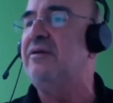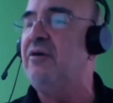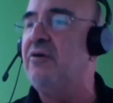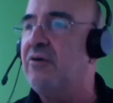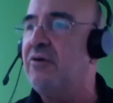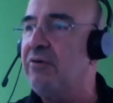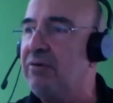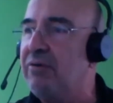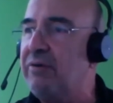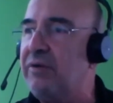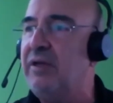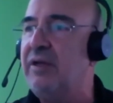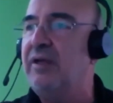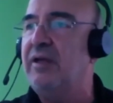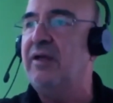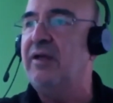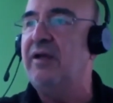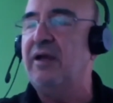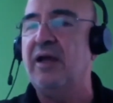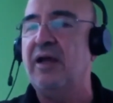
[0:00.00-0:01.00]
or
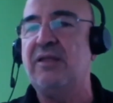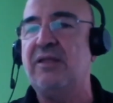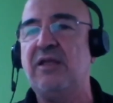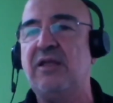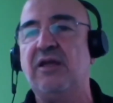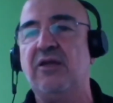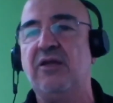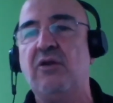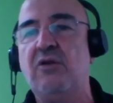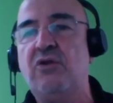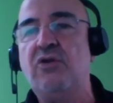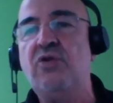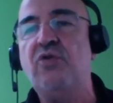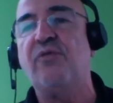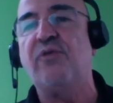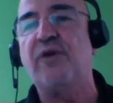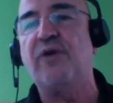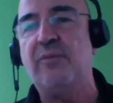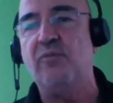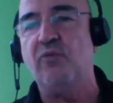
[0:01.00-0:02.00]
adding a new
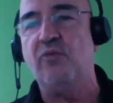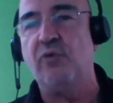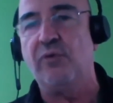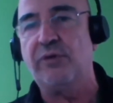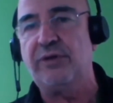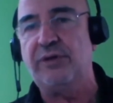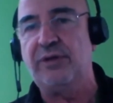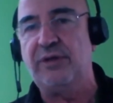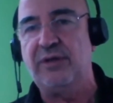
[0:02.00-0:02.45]
framework